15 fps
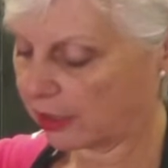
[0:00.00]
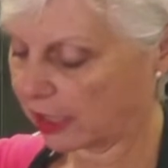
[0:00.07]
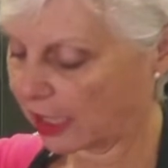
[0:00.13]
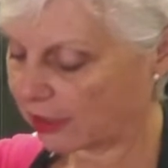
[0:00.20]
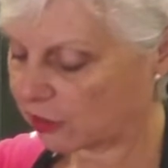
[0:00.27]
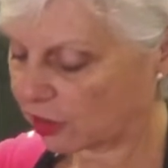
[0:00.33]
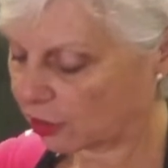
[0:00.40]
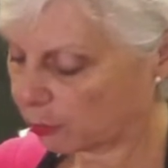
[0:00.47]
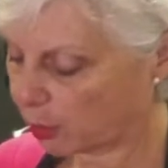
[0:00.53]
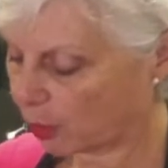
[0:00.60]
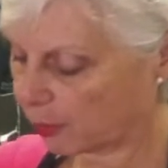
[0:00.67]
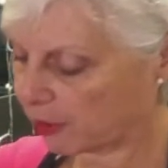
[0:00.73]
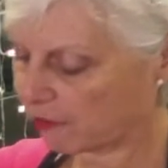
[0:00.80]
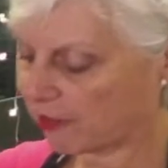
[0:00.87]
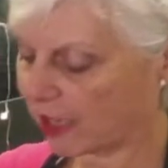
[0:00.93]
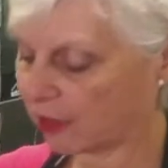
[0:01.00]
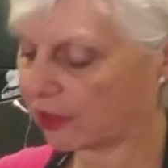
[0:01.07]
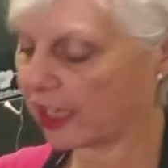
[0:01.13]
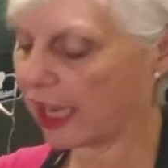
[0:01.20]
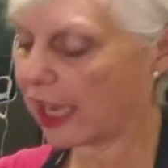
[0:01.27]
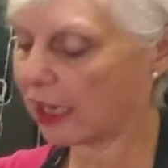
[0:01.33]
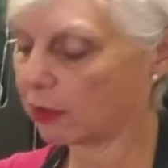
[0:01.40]
and just pop it round
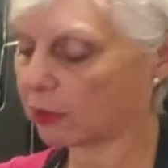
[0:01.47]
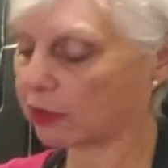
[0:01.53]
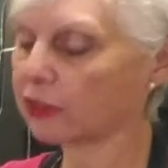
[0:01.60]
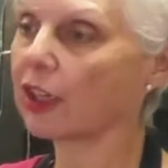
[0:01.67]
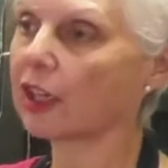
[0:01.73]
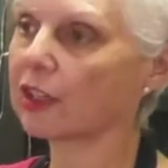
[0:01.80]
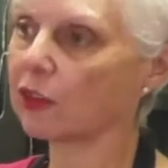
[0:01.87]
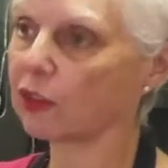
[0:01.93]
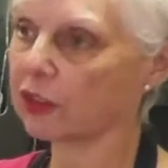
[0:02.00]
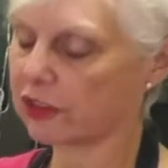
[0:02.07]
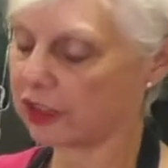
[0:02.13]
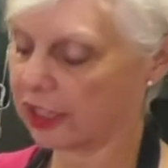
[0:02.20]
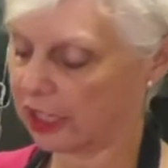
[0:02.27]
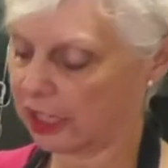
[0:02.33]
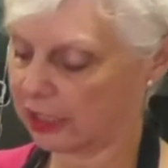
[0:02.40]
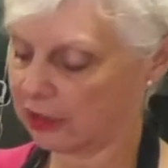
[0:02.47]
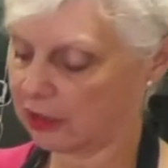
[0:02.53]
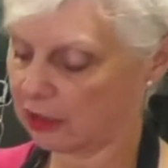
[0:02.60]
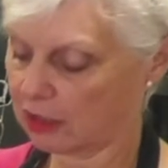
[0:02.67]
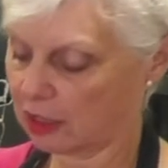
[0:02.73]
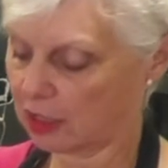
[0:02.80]
the outside of the tin,